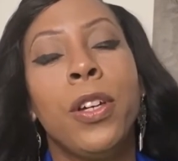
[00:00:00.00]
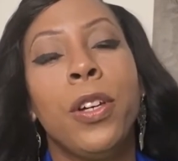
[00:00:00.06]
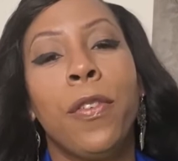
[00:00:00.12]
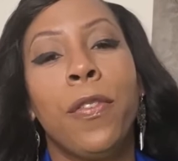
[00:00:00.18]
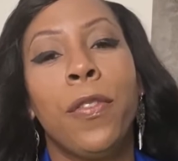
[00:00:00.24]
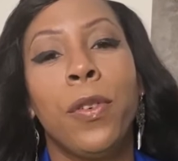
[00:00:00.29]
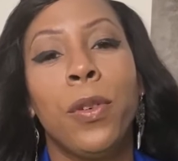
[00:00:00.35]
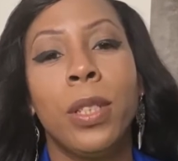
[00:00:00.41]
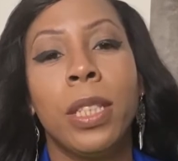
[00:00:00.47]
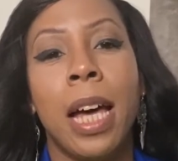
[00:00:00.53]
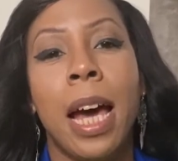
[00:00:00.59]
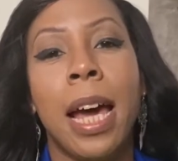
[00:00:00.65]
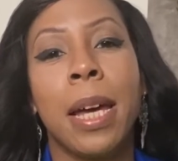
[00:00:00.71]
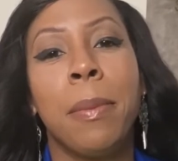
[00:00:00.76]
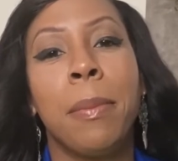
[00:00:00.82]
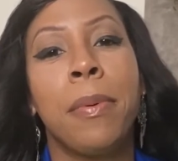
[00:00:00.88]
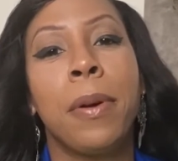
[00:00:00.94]
Your foods
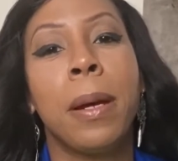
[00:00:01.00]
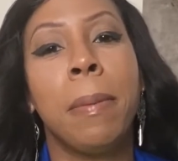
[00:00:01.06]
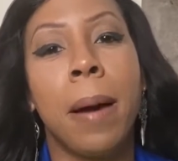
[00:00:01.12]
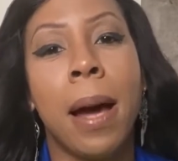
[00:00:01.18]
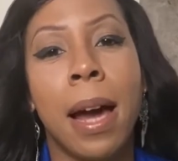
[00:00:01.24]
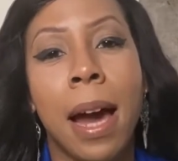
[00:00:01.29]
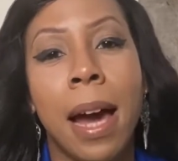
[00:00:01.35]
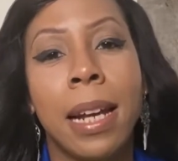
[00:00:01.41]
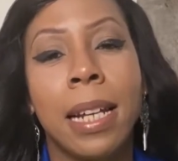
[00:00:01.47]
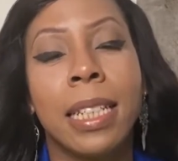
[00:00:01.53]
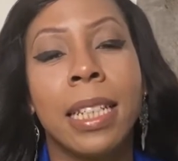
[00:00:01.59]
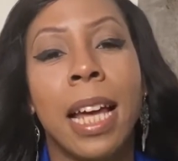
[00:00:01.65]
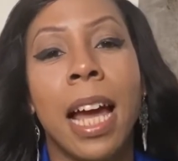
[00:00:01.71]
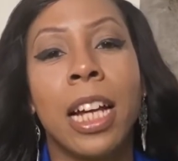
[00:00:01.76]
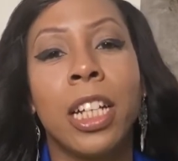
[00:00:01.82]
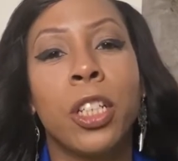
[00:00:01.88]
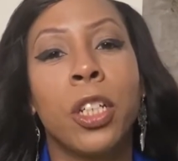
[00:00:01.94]
high in prebiotics
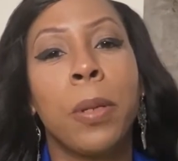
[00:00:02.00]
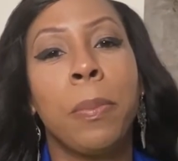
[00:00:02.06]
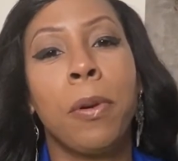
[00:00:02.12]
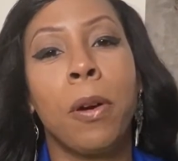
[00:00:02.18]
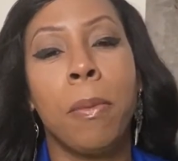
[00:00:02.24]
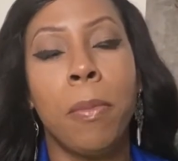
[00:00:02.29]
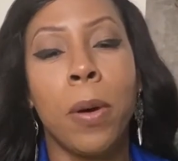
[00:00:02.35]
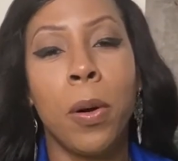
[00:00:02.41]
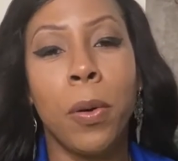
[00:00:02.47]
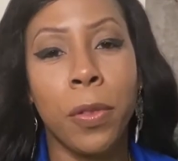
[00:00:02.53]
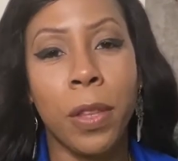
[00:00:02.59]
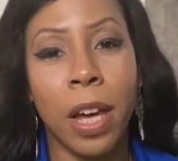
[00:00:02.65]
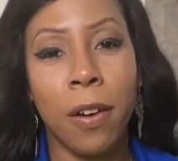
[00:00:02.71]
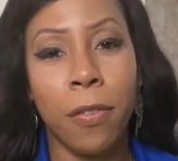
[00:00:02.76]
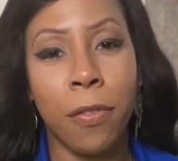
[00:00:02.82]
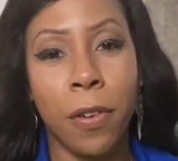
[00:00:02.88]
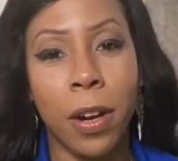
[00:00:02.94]
actually promote
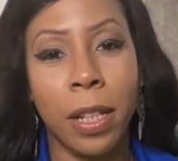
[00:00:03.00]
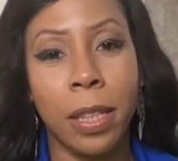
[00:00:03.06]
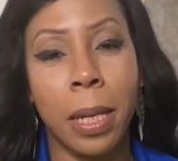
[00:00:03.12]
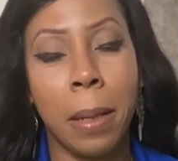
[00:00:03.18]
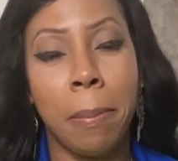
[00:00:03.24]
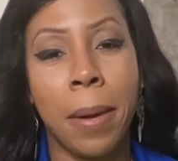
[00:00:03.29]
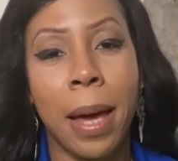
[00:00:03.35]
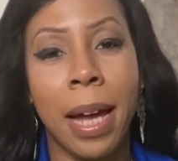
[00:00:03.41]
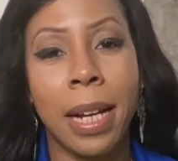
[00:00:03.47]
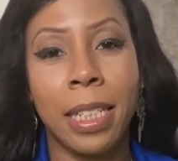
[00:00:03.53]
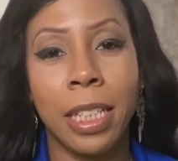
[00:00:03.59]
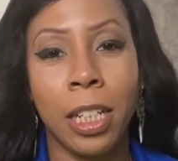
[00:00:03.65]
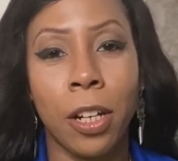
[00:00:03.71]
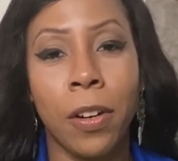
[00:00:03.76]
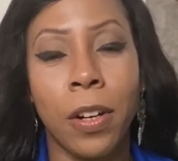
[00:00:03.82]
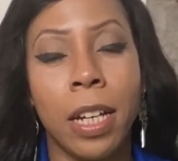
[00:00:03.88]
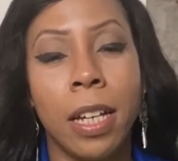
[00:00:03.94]
that friendly
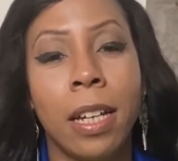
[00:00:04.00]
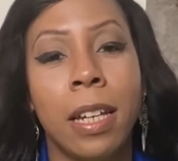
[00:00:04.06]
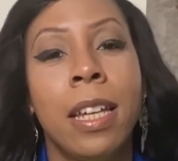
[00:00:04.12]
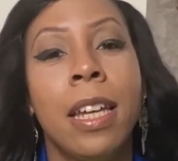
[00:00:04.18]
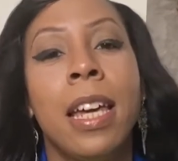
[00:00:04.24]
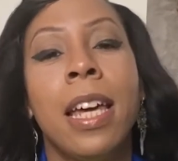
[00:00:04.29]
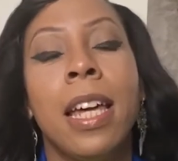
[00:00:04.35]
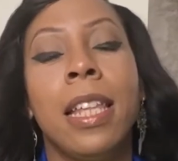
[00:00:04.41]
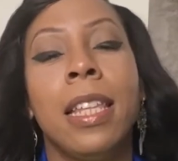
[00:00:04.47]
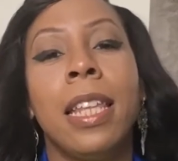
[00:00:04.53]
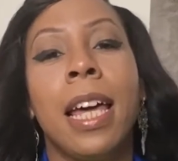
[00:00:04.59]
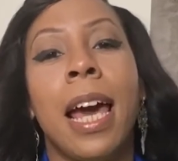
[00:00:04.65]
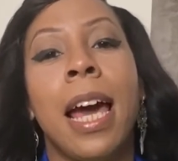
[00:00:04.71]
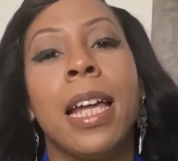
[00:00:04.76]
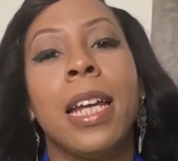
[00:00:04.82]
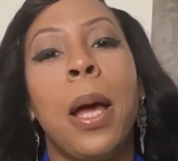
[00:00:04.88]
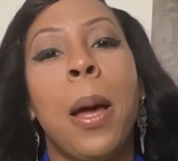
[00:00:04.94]
bacteria
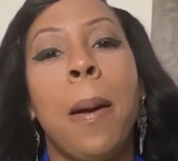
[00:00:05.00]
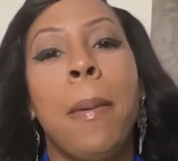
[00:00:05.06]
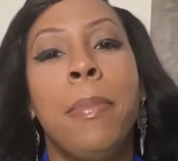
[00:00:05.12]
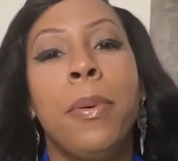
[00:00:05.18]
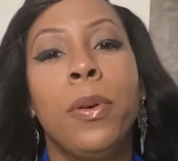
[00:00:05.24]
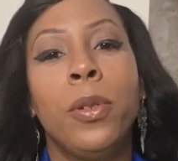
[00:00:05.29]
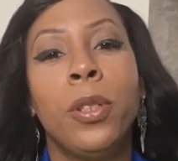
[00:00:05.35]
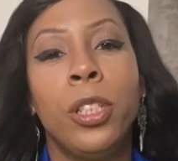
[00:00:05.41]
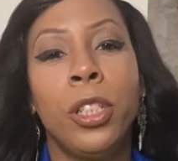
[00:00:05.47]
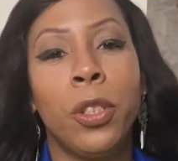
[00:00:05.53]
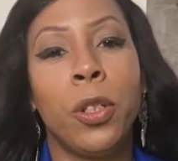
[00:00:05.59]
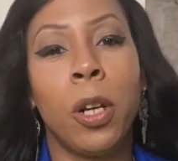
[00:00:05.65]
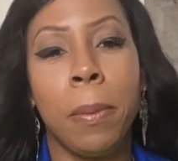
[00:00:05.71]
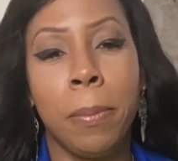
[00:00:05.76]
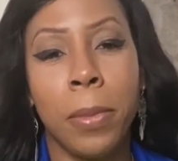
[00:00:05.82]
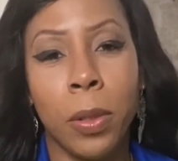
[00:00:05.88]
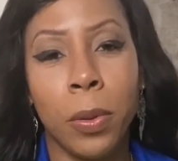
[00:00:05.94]
that boosts
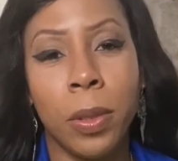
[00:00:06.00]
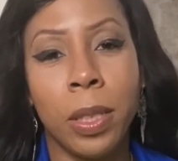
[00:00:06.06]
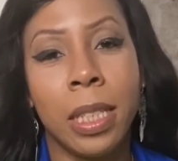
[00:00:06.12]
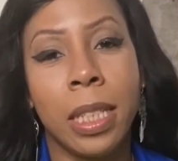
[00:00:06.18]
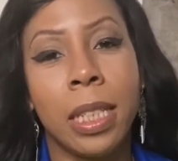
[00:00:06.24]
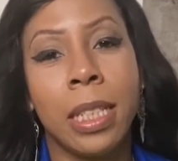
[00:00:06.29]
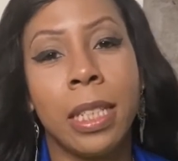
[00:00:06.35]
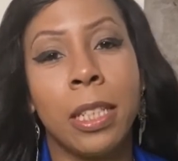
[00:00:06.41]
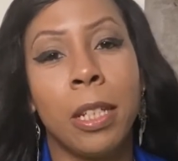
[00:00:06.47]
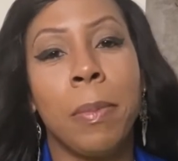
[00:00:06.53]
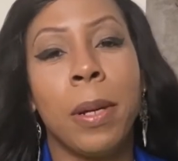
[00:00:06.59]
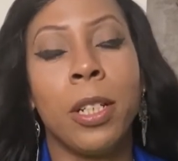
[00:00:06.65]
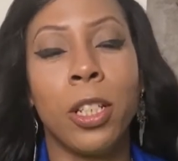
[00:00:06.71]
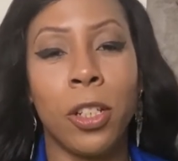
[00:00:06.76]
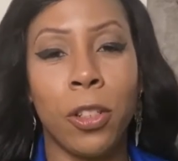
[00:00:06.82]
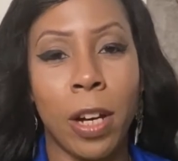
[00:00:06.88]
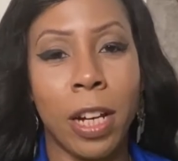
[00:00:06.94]
your immune system
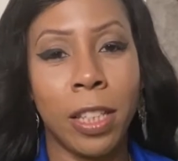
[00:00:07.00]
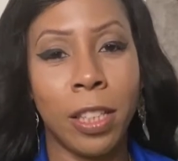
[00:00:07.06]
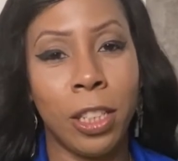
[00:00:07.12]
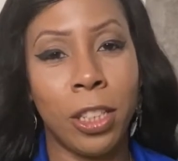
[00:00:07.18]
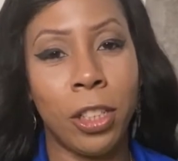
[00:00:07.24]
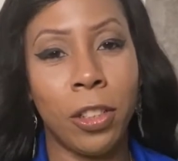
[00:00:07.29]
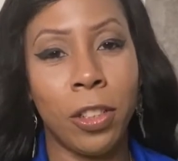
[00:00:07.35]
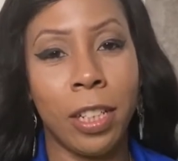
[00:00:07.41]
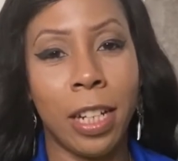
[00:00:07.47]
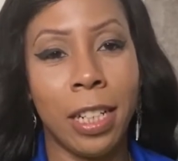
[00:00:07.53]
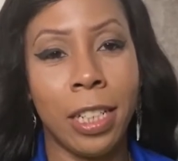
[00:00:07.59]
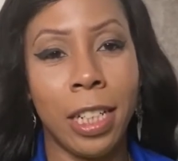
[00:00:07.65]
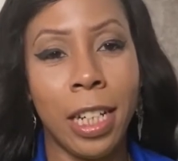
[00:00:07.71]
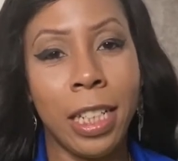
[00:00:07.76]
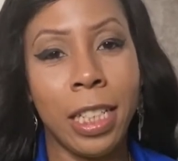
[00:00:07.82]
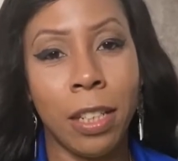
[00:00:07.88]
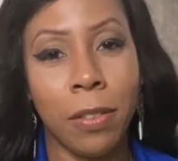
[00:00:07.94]
and strengthens your
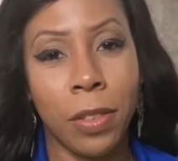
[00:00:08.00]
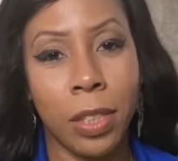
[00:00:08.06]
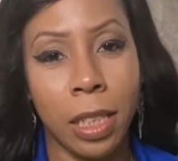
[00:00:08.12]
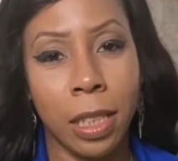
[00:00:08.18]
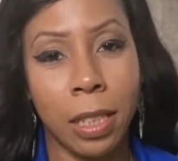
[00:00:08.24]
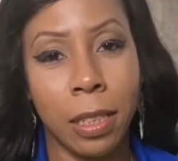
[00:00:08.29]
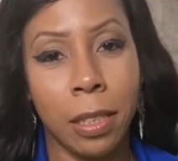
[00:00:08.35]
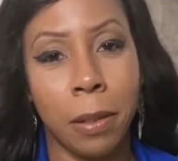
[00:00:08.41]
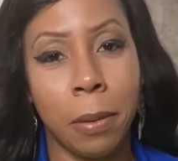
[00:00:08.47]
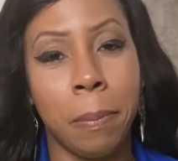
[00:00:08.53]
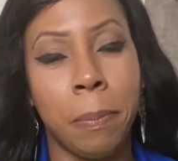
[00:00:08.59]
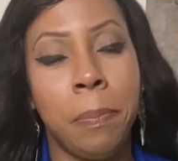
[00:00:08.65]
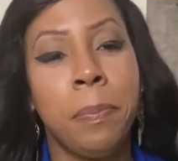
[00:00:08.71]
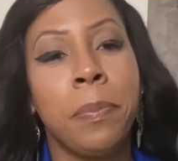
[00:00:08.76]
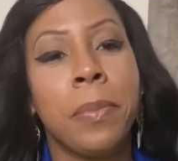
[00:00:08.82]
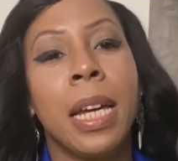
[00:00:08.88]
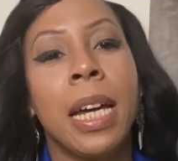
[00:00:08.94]
digestive system.